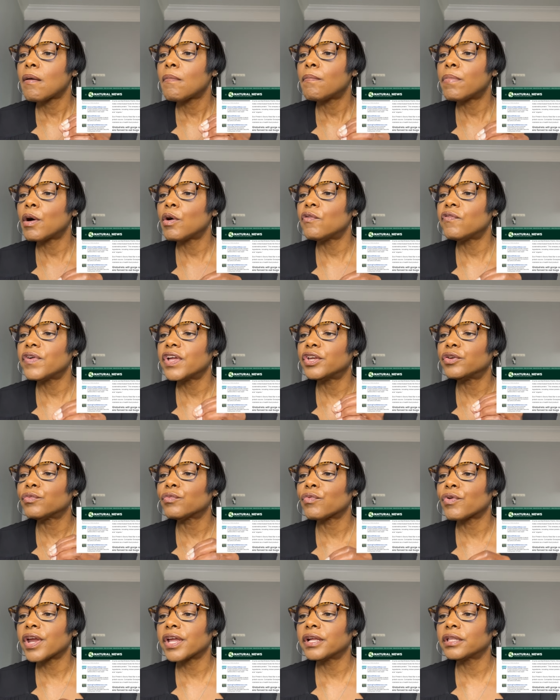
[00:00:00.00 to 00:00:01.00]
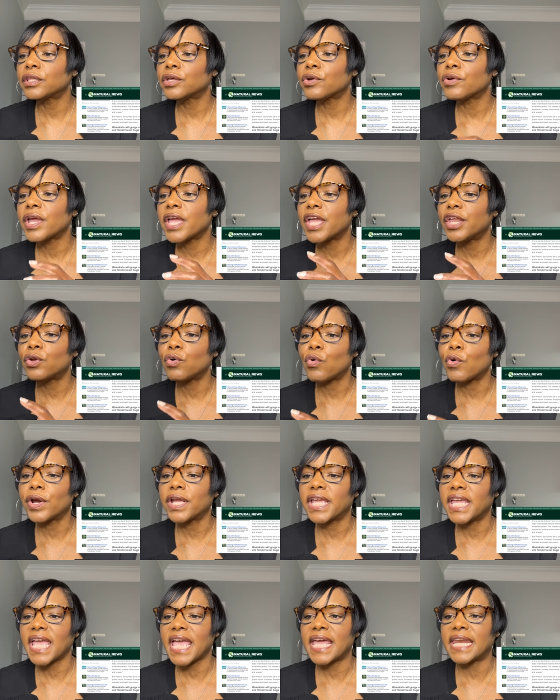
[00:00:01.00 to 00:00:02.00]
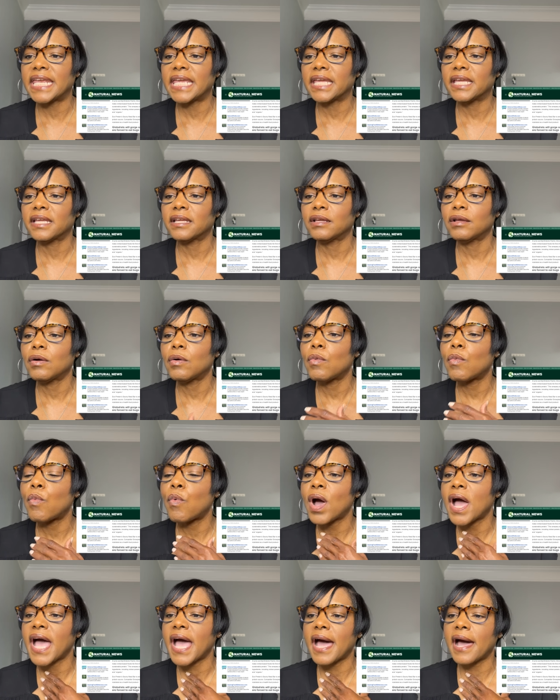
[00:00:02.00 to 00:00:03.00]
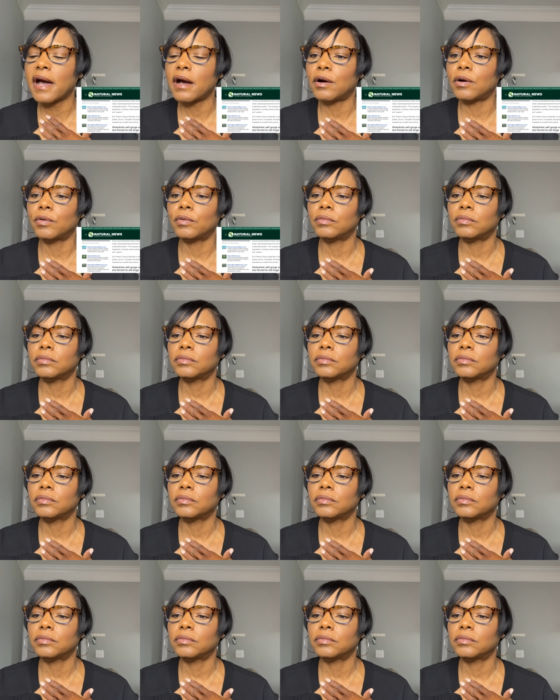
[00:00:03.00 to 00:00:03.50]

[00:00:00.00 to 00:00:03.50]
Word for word: both in regular and organic. Wow.